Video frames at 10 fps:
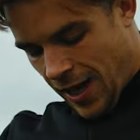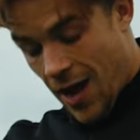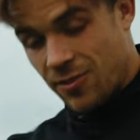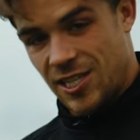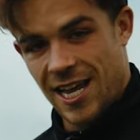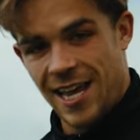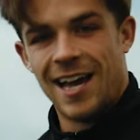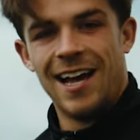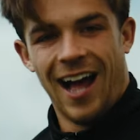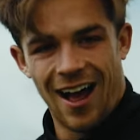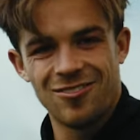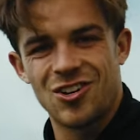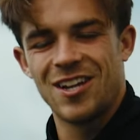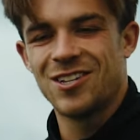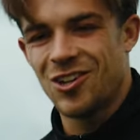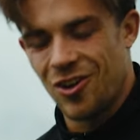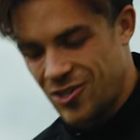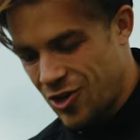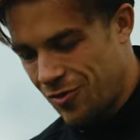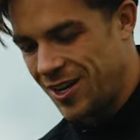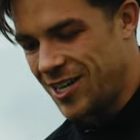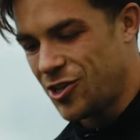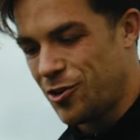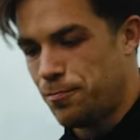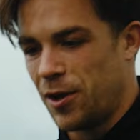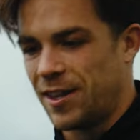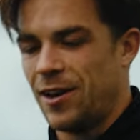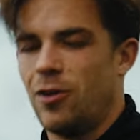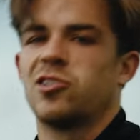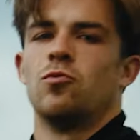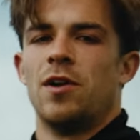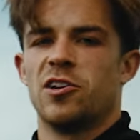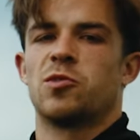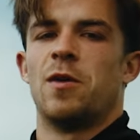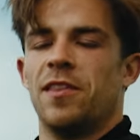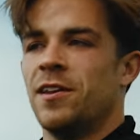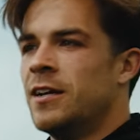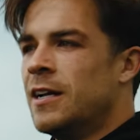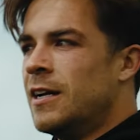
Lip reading: Obviously hamstrings are a troubling issue, but then also when you're sprinting,